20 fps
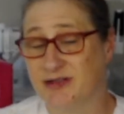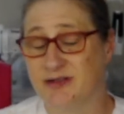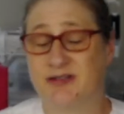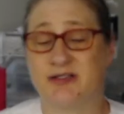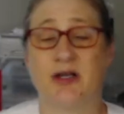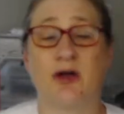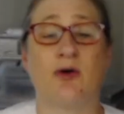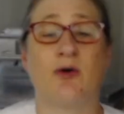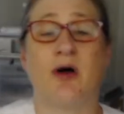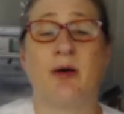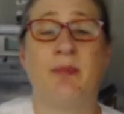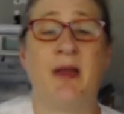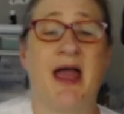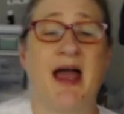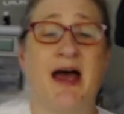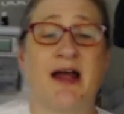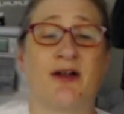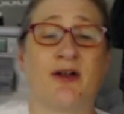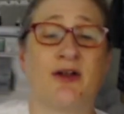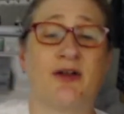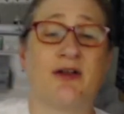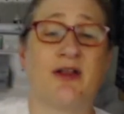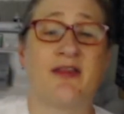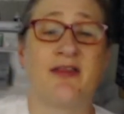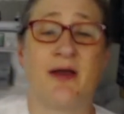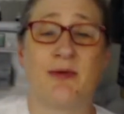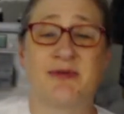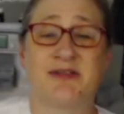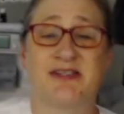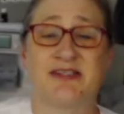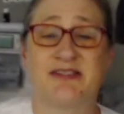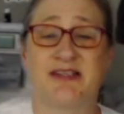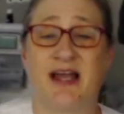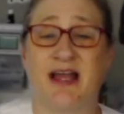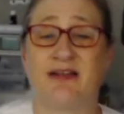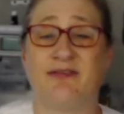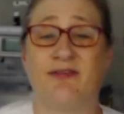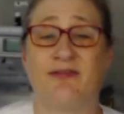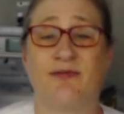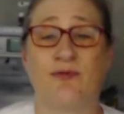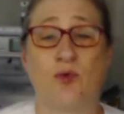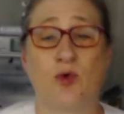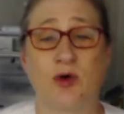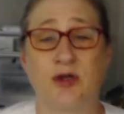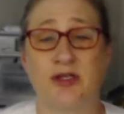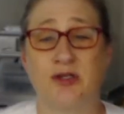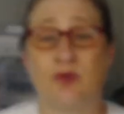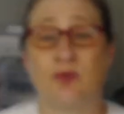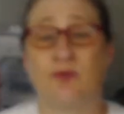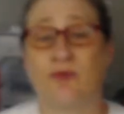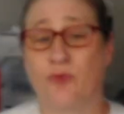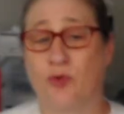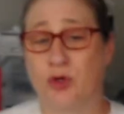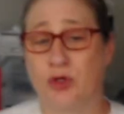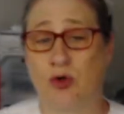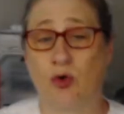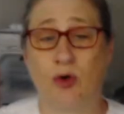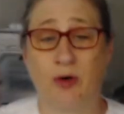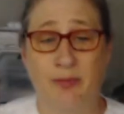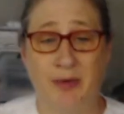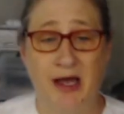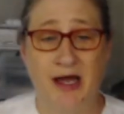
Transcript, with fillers: So a pattern that was designed for you, for your